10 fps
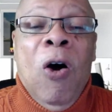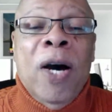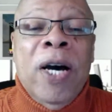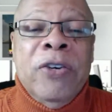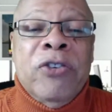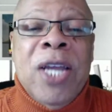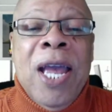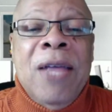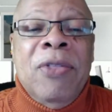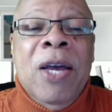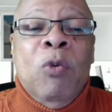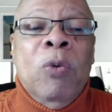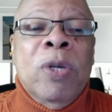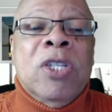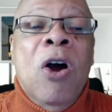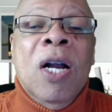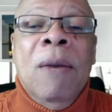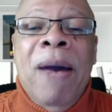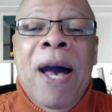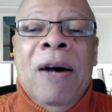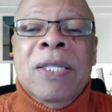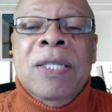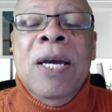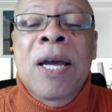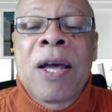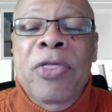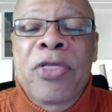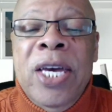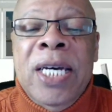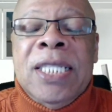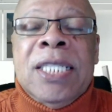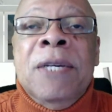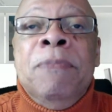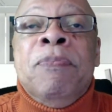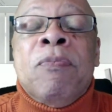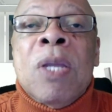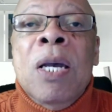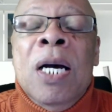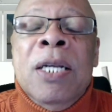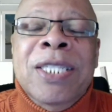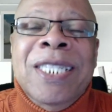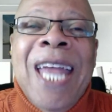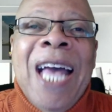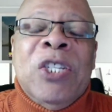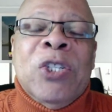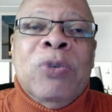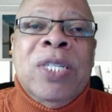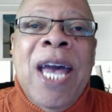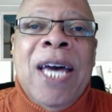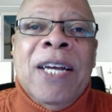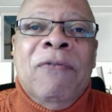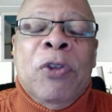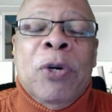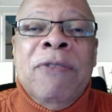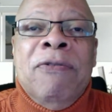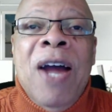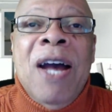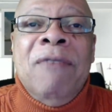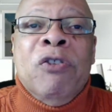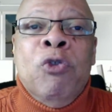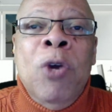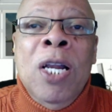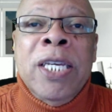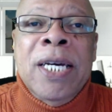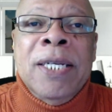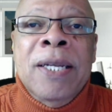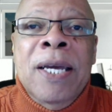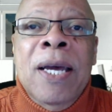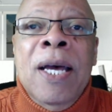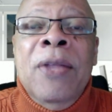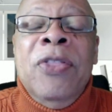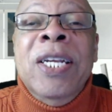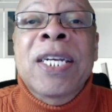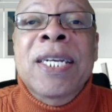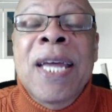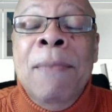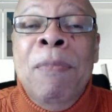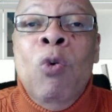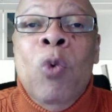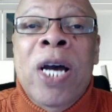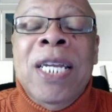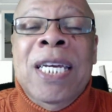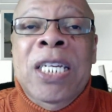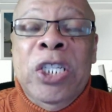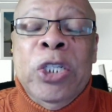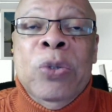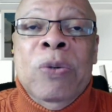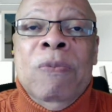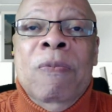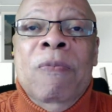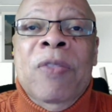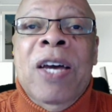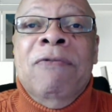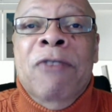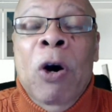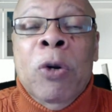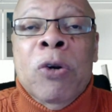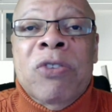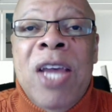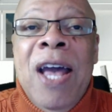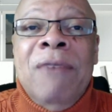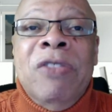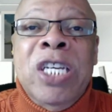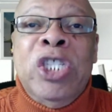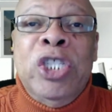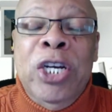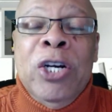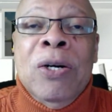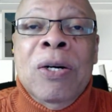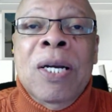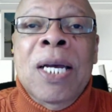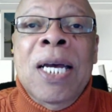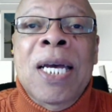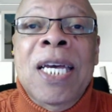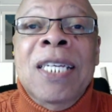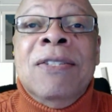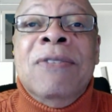understand that when we talk about this national debt of 35 trillion, the number one issue that voters have this year is